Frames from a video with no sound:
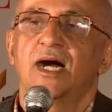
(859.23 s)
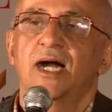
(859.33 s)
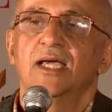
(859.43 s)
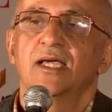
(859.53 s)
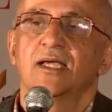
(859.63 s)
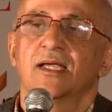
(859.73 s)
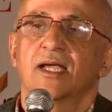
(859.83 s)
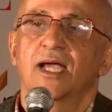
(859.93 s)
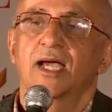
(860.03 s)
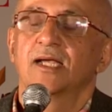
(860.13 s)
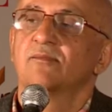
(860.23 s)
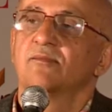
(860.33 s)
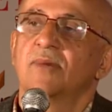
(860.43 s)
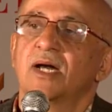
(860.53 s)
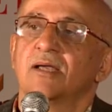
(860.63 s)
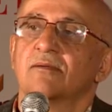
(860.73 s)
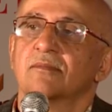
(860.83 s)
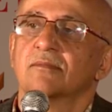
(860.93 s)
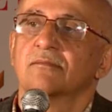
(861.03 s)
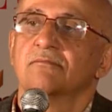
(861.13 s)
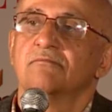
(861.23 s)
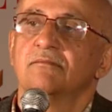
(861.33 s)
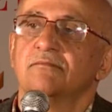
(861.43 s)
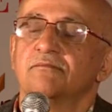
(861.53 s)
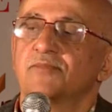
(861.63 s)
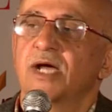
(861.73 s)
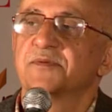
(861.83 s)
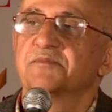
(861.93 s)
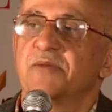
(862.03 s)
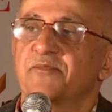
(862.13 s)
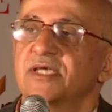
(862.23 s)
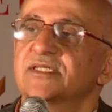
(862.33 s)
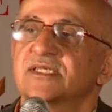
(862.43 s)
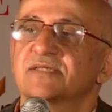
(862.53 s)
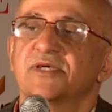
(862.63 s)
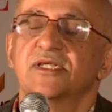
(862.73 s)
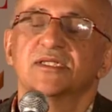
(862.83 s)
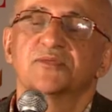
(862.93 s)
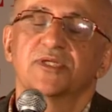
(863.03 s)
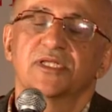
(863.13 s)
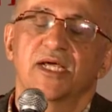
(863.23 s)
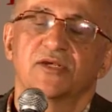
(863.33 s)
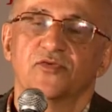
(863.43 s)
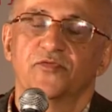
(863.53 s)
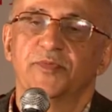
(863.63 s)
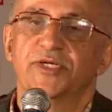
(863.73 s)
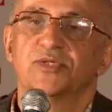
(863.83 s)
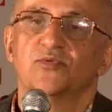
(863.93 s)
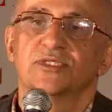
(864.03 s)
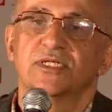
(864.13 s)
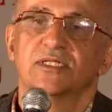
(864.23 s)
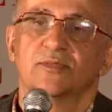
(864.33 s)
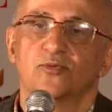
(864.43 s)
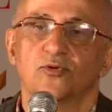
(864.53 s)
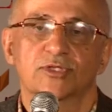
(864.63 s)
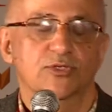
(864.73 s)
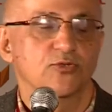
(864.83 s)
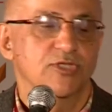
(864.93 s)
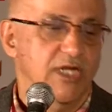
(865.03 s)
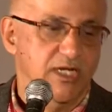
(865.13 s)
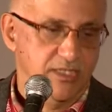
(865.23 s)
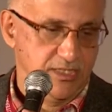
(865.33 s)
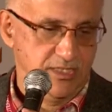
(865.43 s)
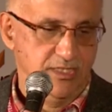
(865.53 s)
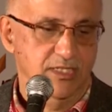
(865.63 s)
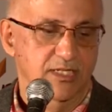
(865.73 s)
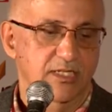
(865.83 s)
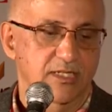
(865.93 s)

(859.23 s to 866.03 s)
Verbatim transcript: I had my, perhaps my best experience with the right to information was in the post-Gujarat uh,